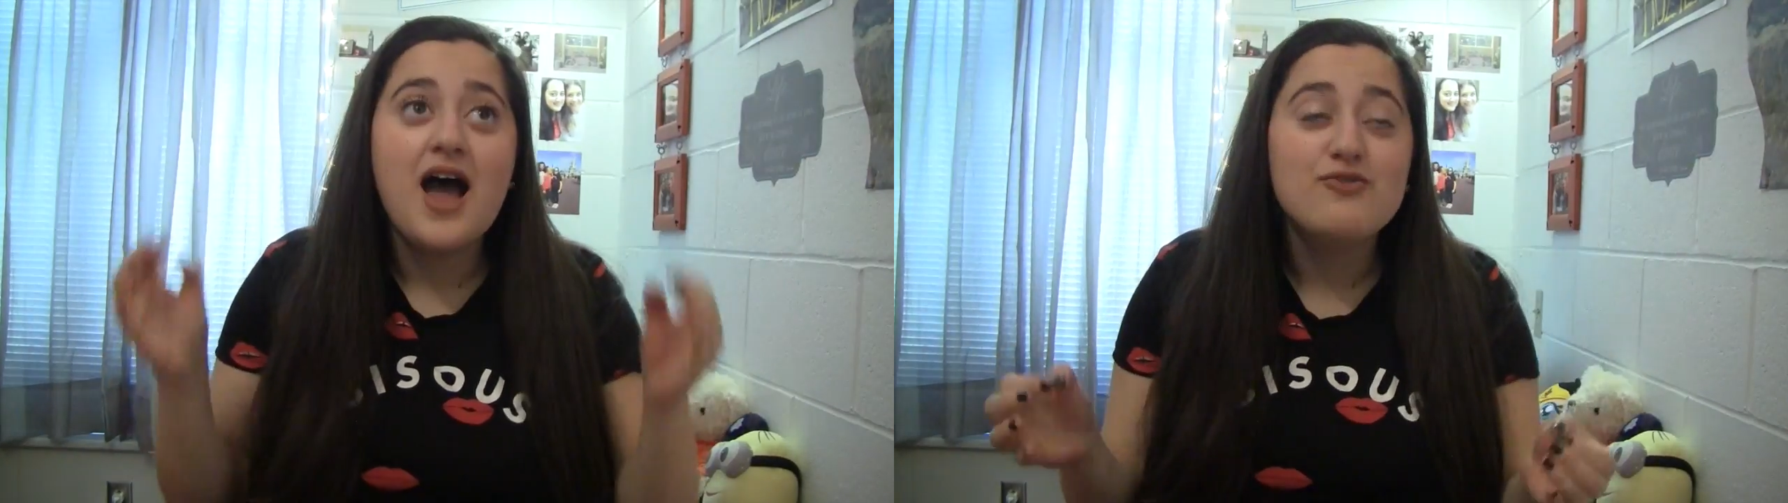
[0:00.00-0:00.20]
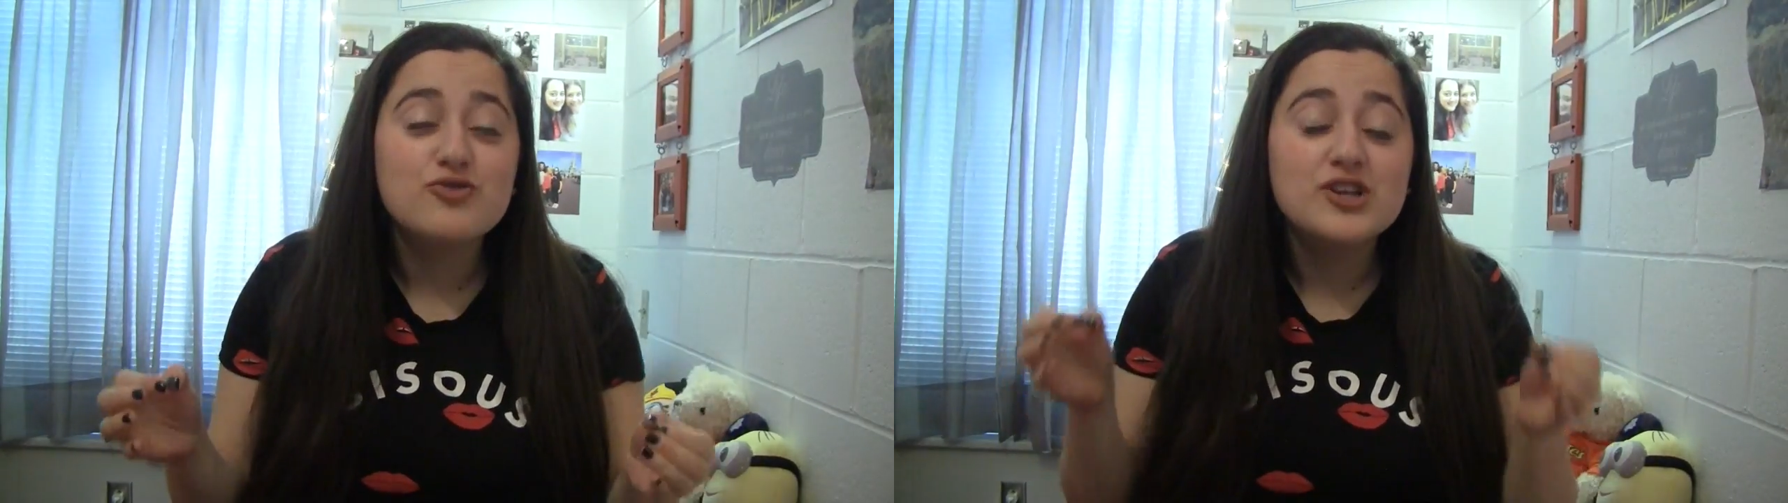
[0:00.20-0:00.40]
I
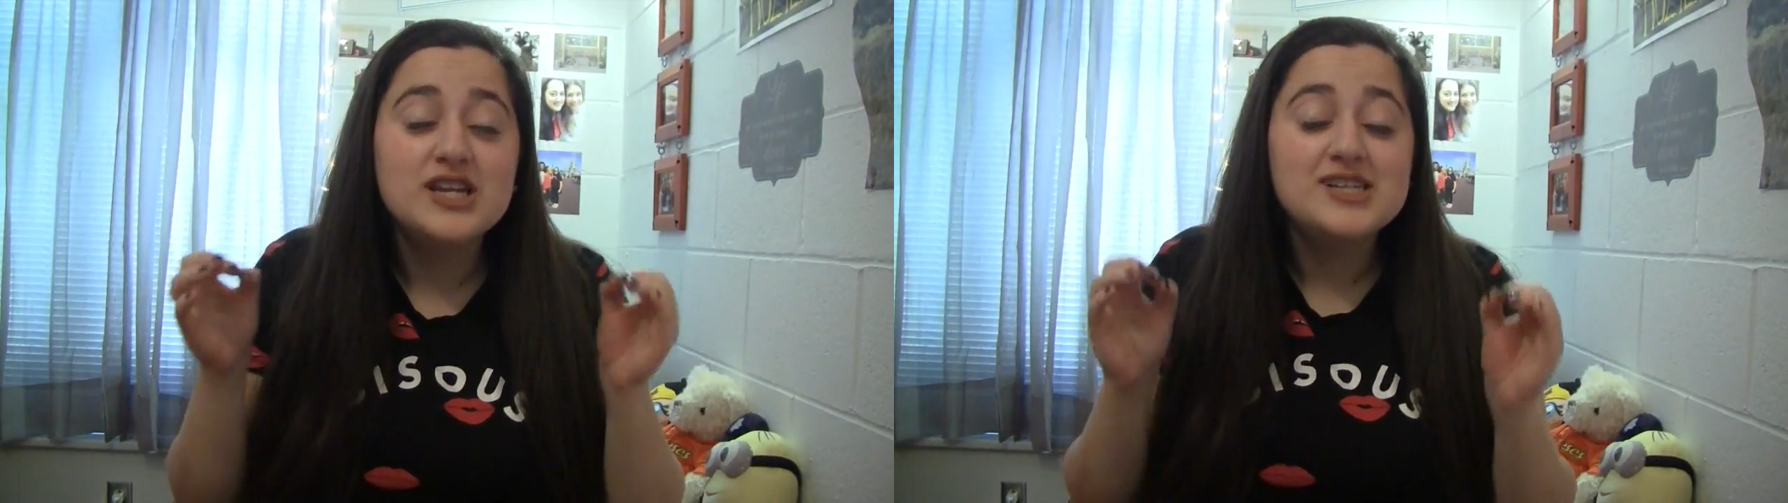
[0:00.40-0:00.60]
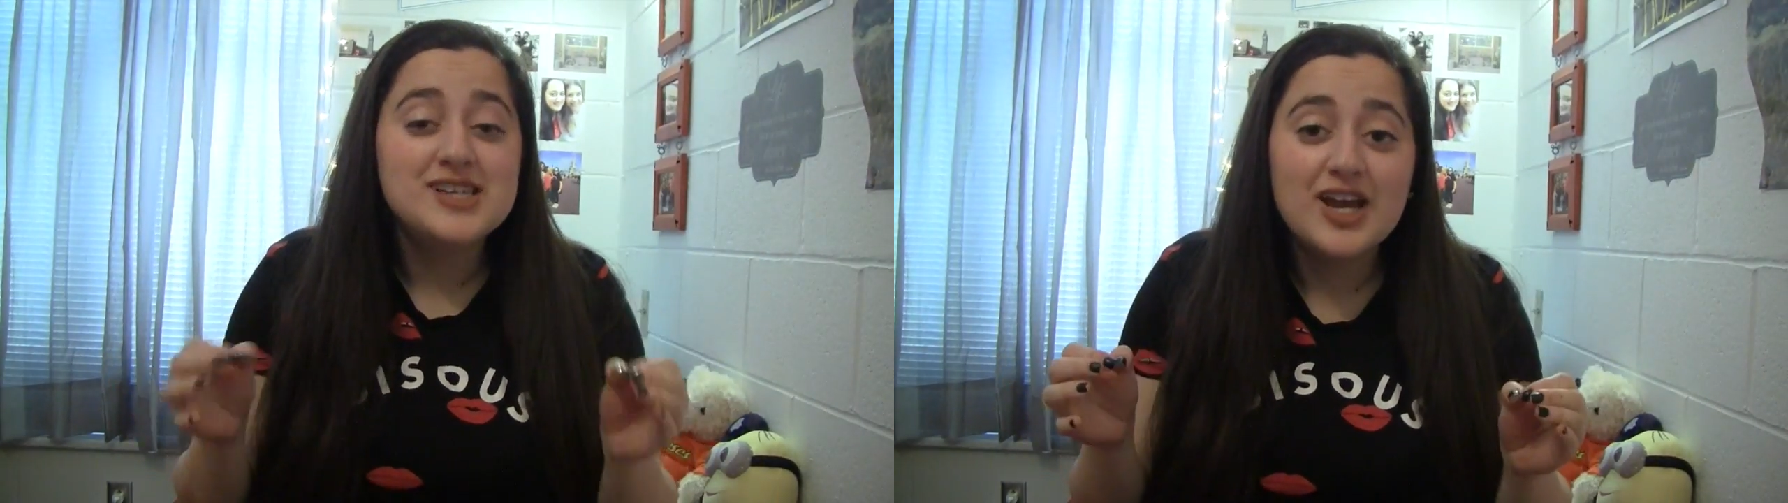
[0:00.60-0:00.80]
have
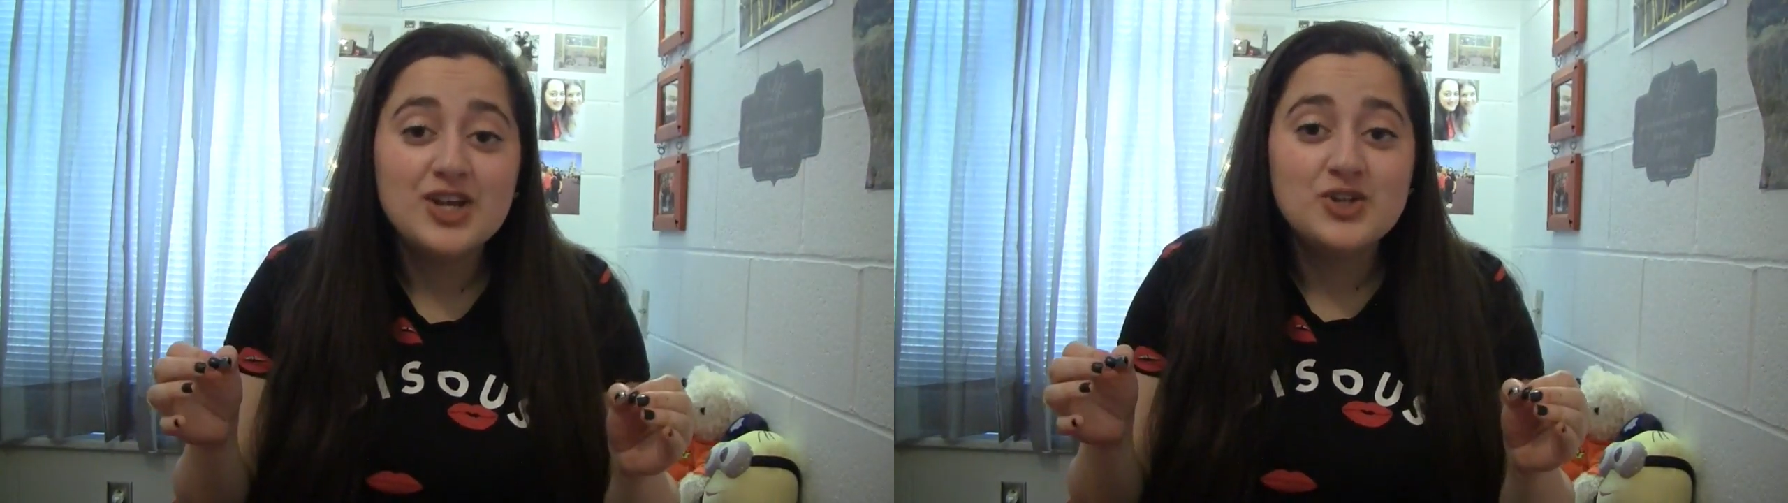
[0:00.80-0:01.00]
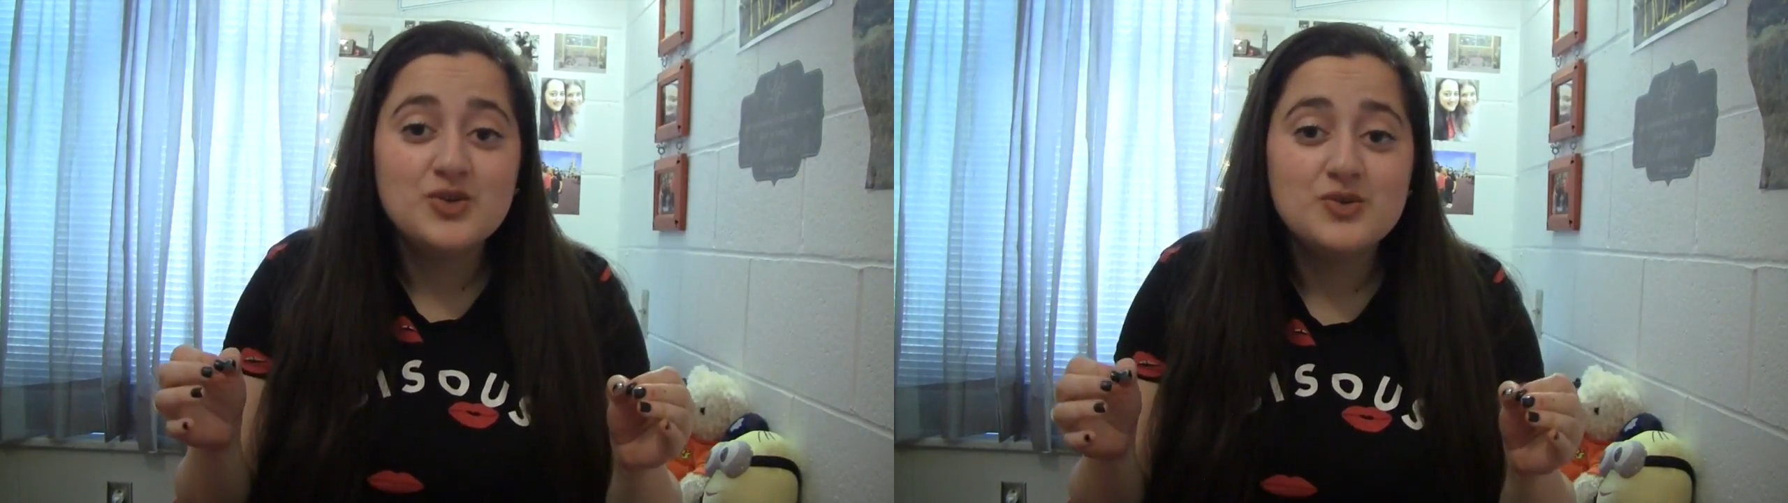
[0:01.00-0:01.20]
really
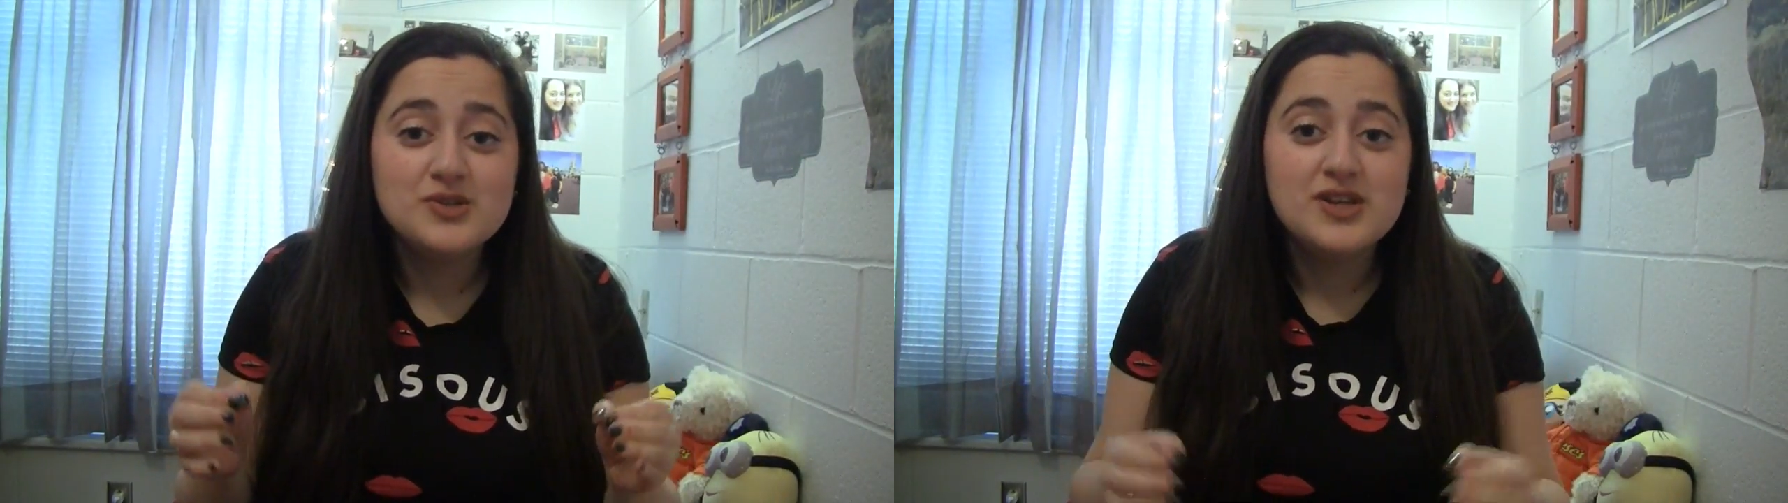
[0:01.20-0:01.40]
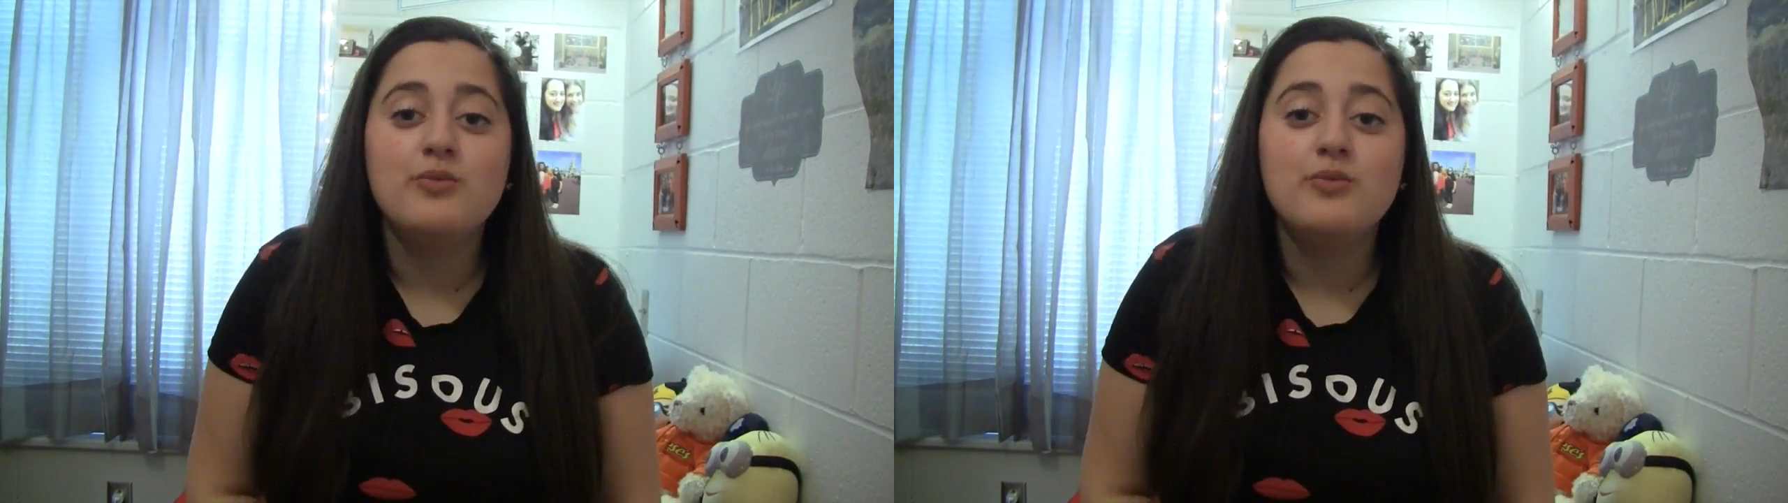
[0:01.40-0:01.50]
exciting news.